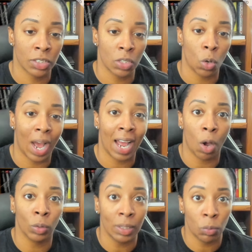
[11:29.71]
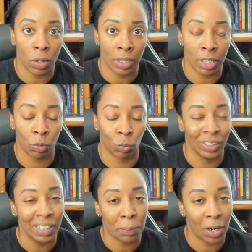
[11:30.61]
So I only want to
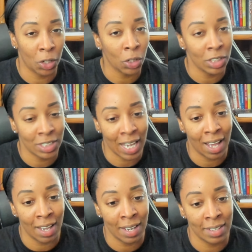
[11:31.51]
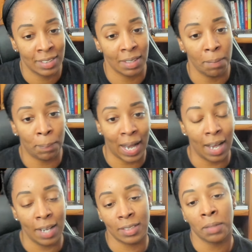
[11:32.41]
really prioritize
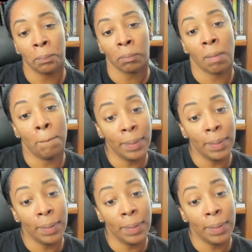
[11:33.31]
buys.